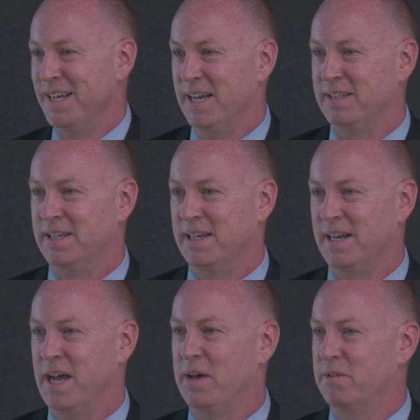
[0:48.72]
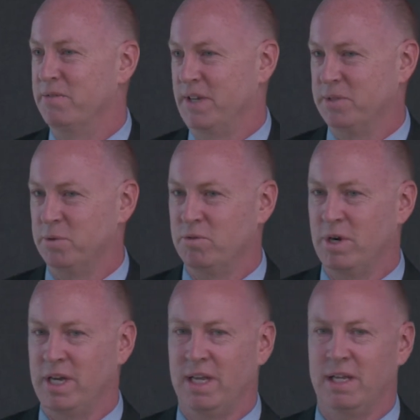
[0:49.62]
and then how the fans were
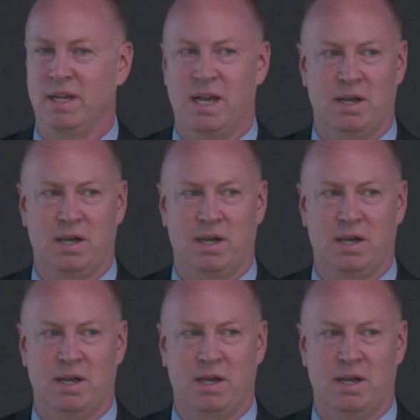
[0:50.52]
running,